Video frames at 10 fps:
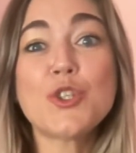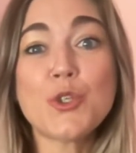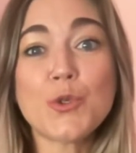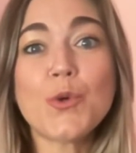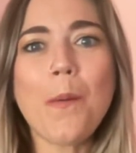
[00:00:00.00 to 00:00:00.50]

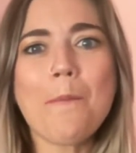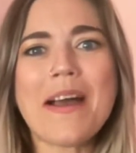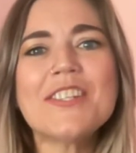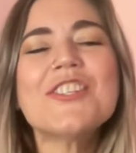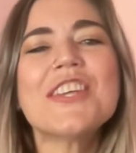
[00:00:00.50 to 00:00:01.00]
too
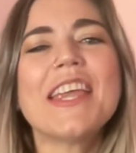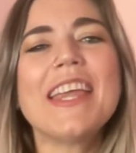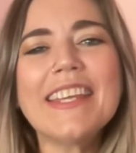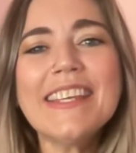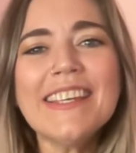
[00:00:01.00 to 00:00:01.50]
much
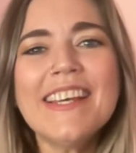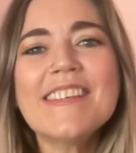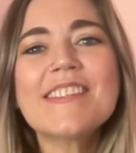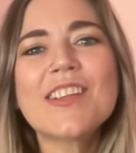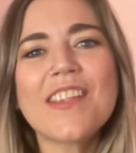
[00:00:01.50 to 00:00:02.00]
in
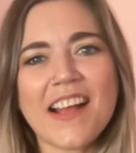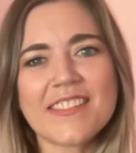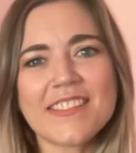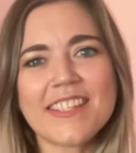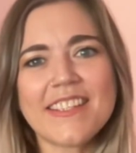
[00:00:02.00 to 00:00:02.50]

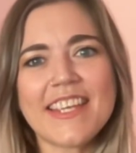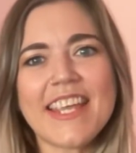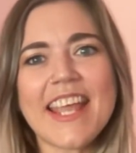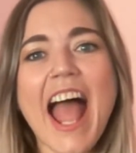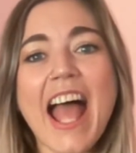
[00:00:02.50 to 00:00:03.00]

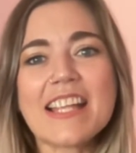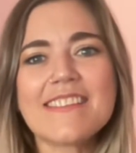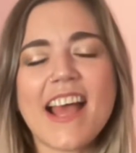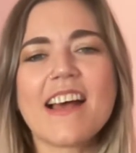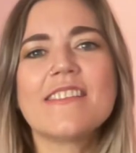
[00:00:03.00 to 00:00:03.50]
scholastically
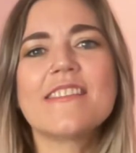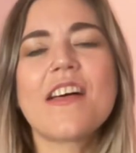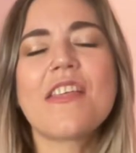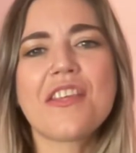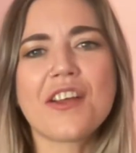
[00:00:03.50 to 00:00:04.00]
and as a
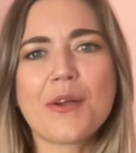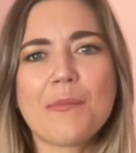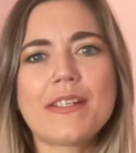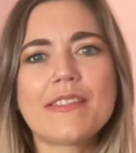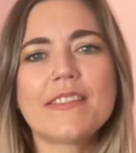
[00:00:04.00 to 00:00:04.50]

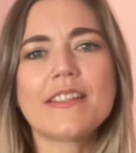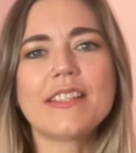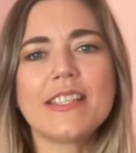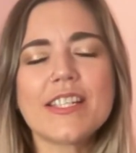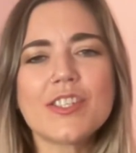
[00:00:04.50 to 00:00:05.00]
therapist and
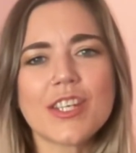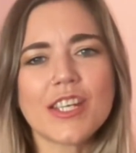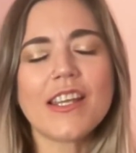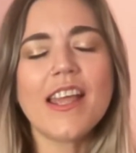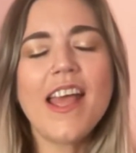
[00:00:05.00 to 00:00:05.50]
clinician,